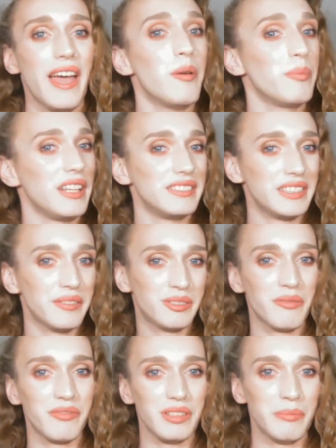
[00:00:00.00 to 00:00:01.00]
and please leave
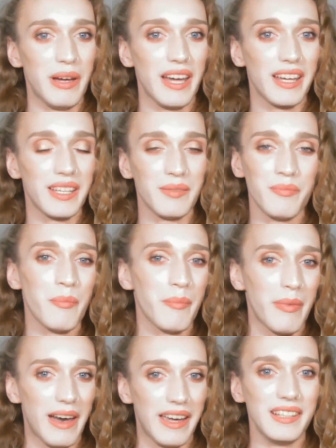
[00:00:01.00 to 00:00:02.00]
some feedback.
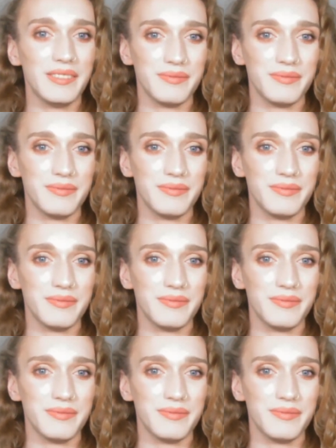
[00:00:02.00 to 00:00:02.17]
Bye.